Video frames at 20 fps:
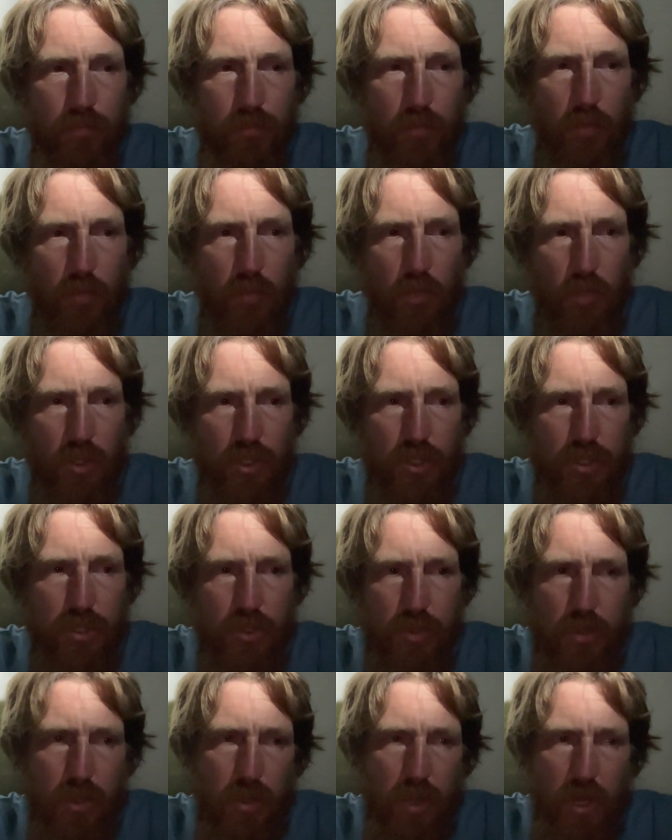
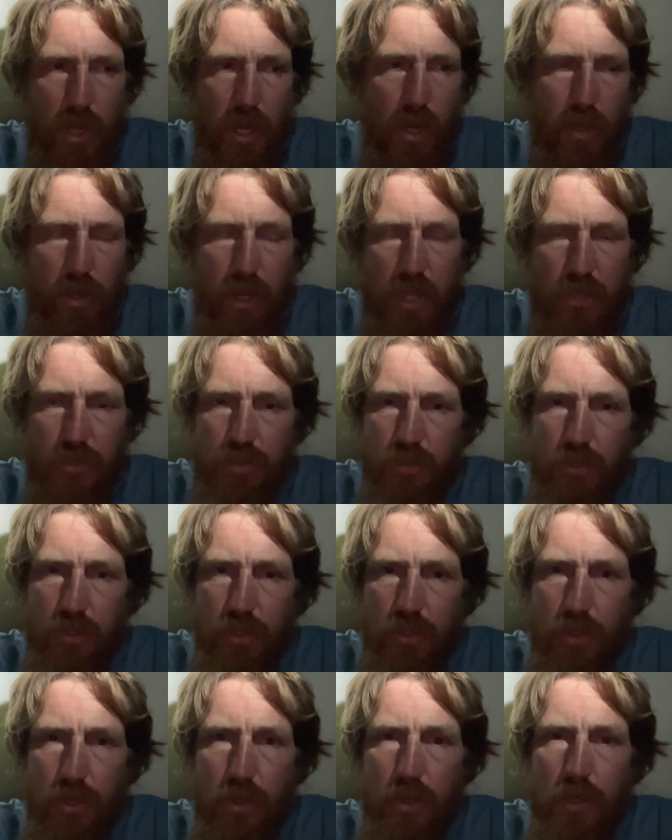Which are naturally
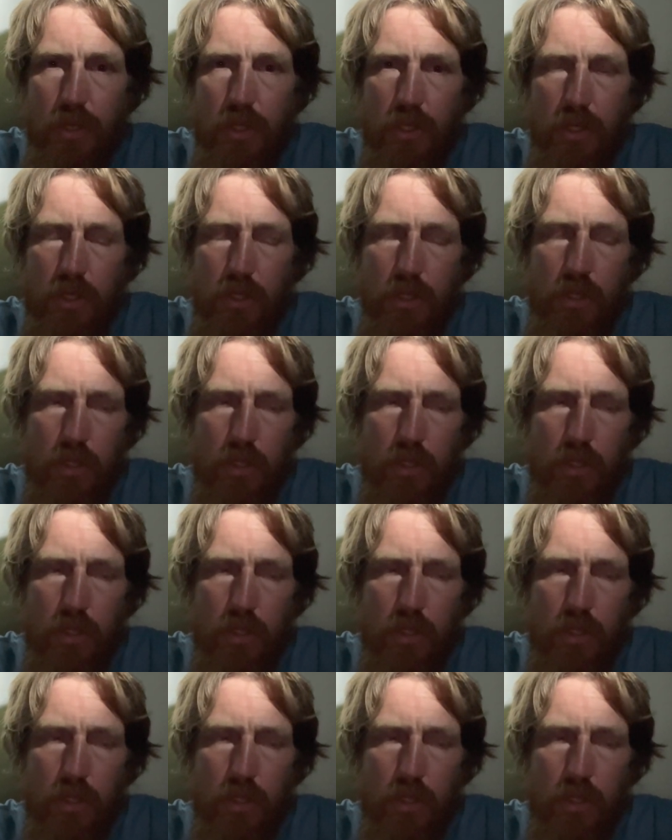occurring.